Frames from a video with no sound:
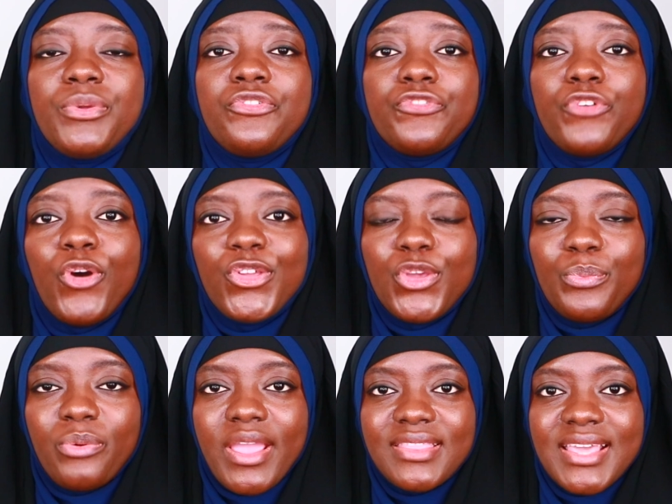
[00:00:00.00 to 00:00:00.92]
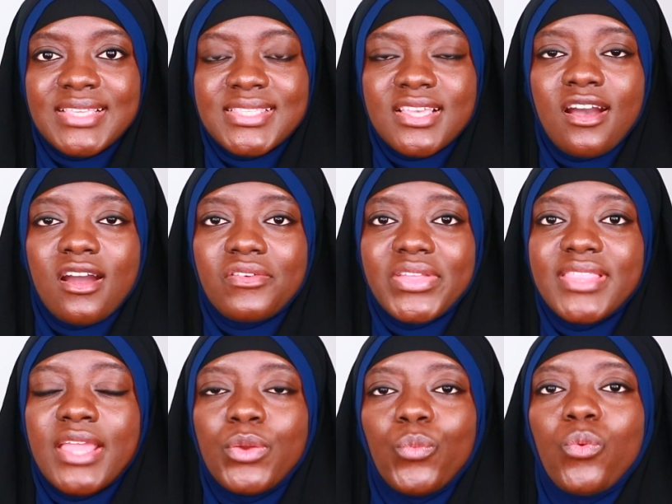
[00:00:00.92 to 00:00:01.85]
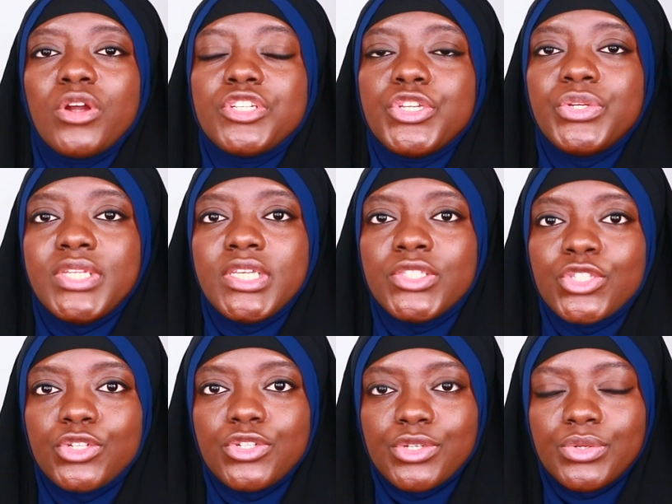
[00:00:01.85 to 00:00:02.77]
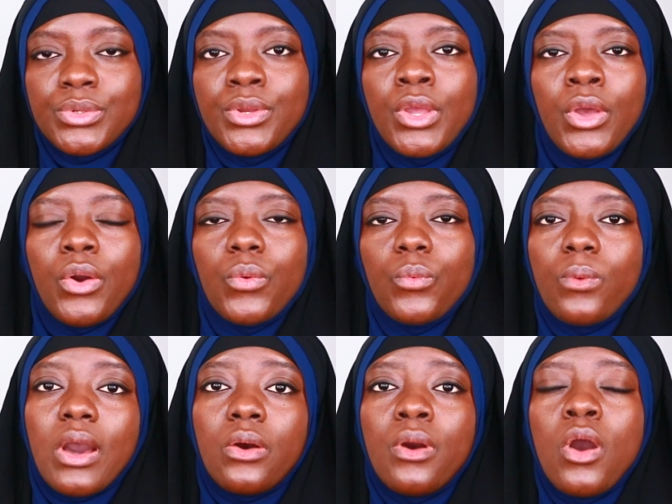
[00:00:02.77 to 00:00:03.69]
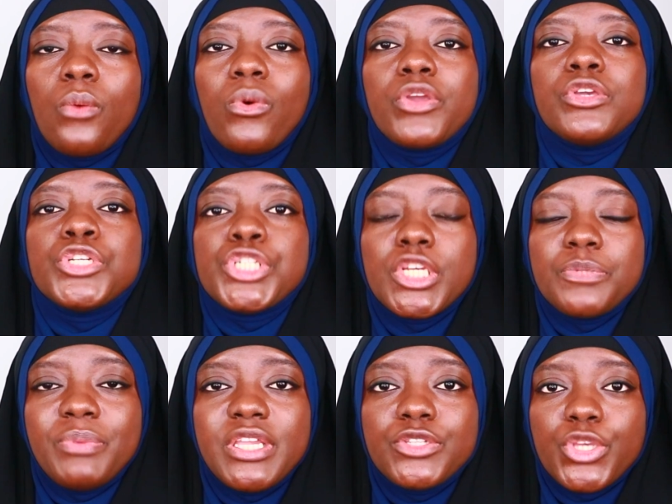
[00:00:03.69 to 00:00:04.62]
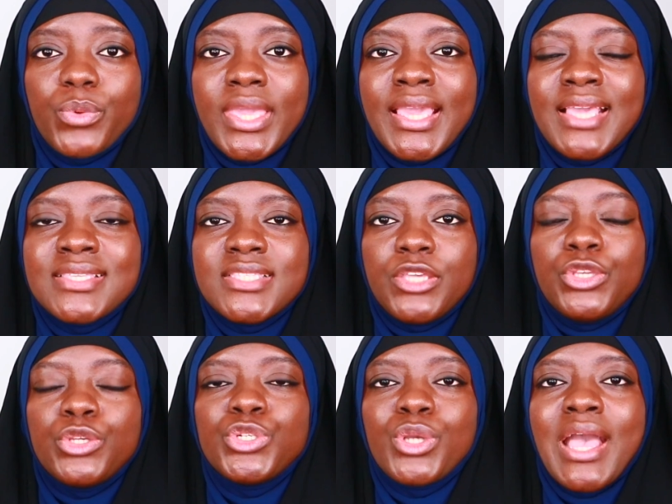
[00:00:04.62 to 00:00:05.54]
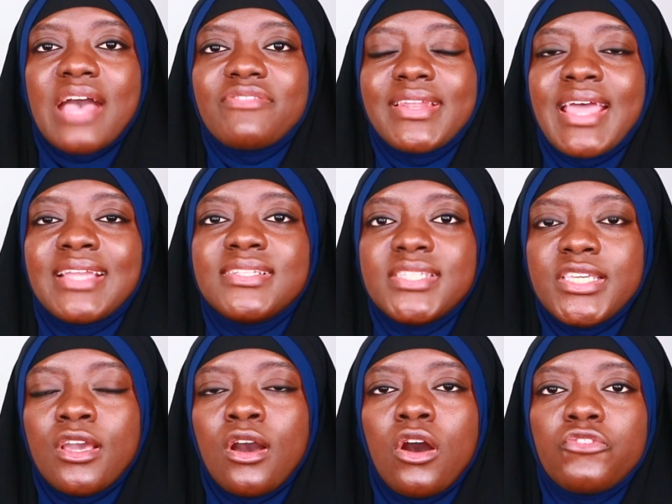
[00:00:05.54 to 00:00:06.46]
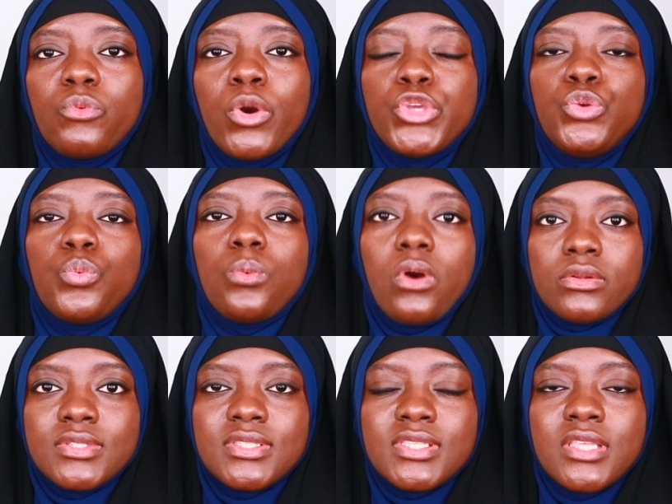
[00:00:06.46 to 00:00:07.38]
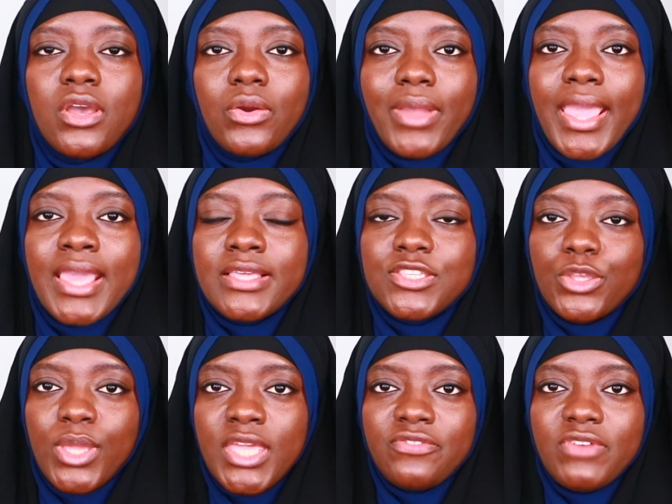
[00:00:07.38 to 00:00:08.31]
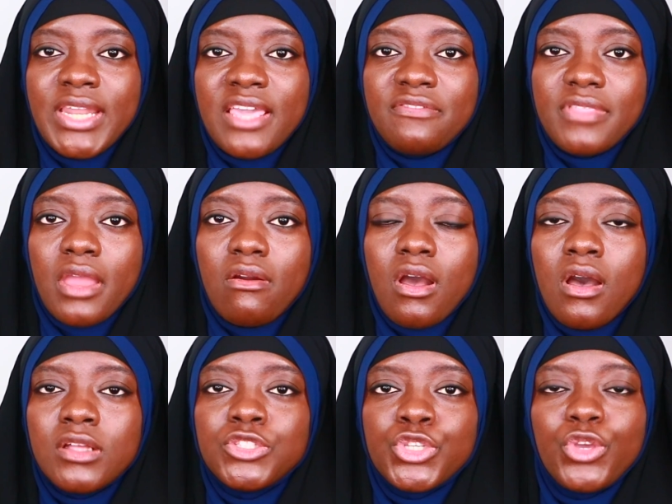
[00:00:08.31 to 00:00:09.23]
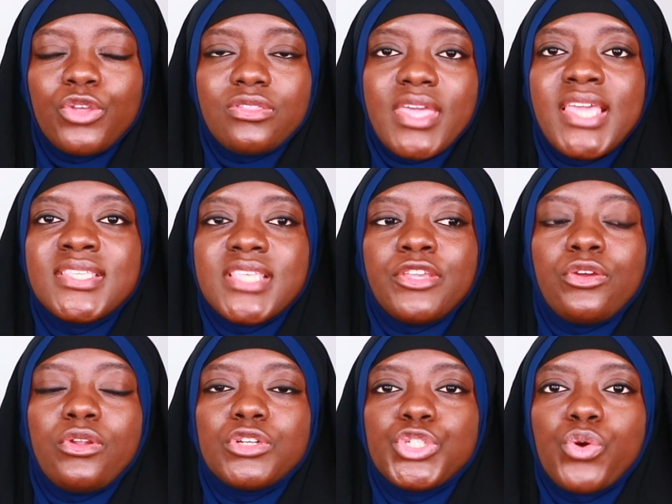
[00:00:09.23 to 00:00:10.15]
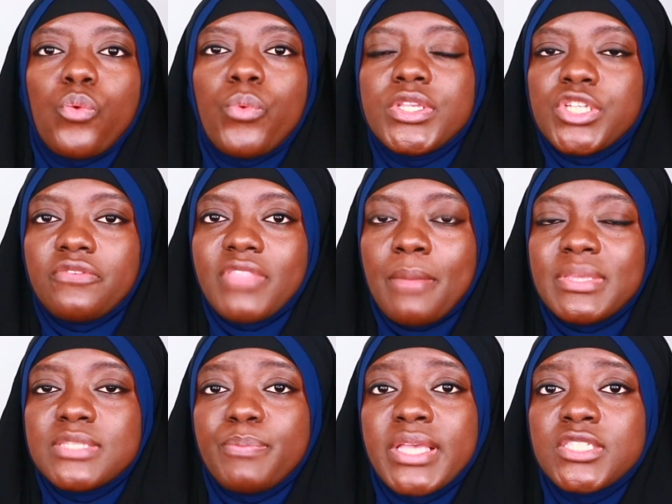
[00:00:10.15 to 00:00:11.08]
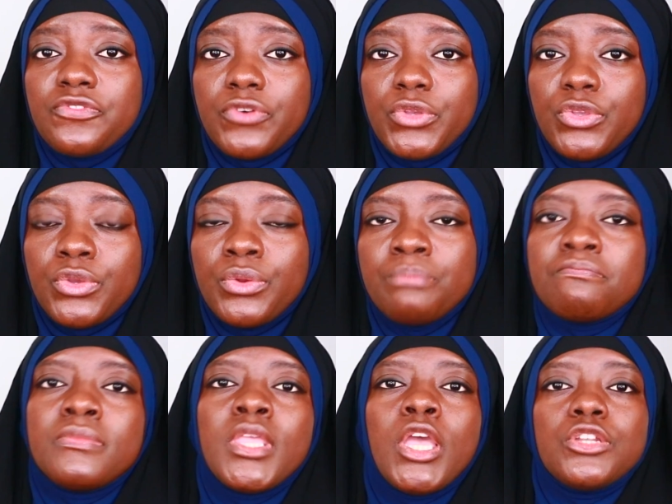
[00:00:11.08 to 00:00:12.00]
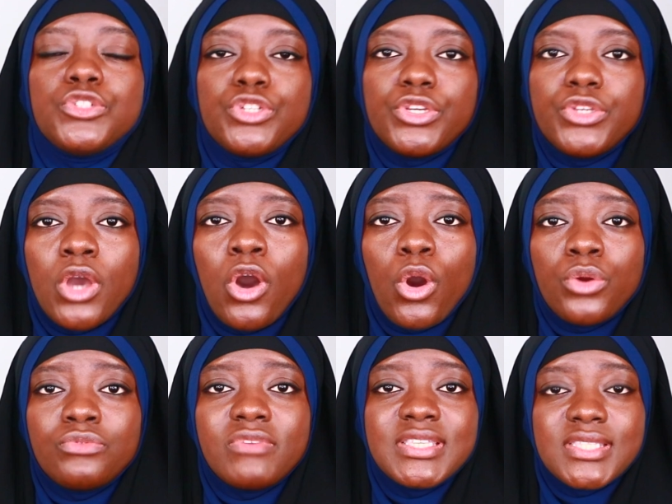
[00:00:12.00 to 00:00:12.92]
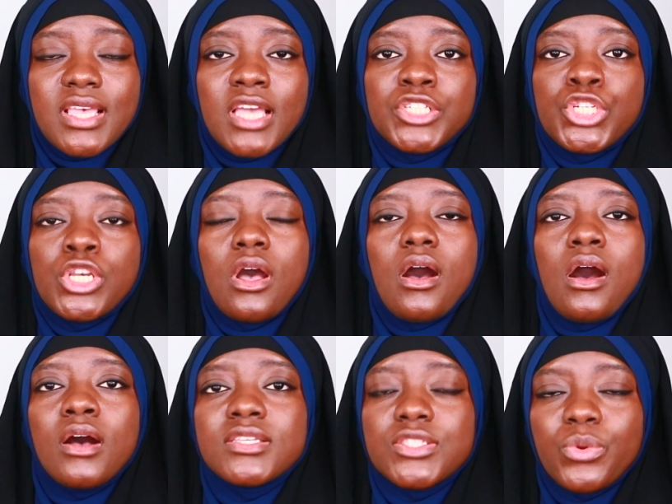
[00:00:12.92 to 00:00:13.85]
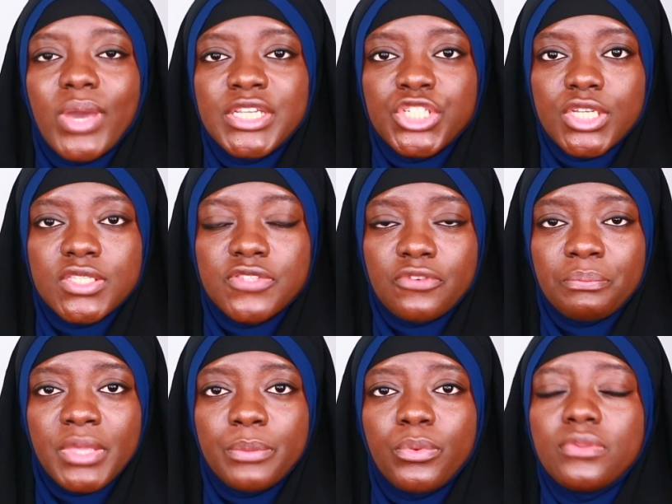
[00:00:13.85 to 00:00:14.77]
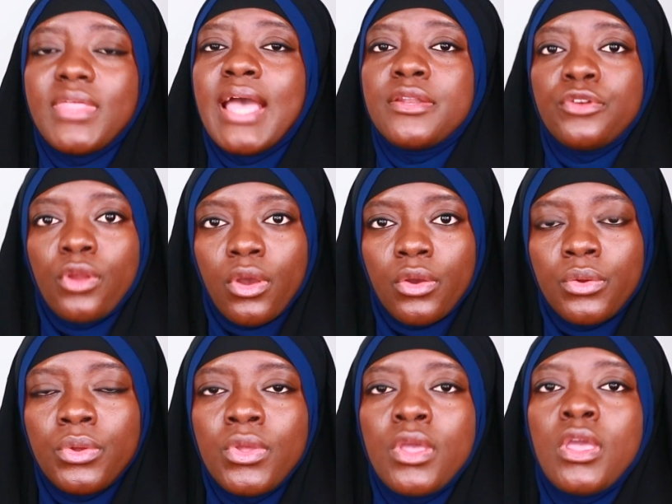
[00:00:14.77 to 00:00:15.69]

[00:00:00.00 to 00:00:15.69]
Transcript: before you pray the Istikhara, then what do you need to do? Well, what you should be doing is you should have an idea of what you want, okay? So even if there are two things and you're not sure which of them is best for you, do your own research, ask questions from people that know,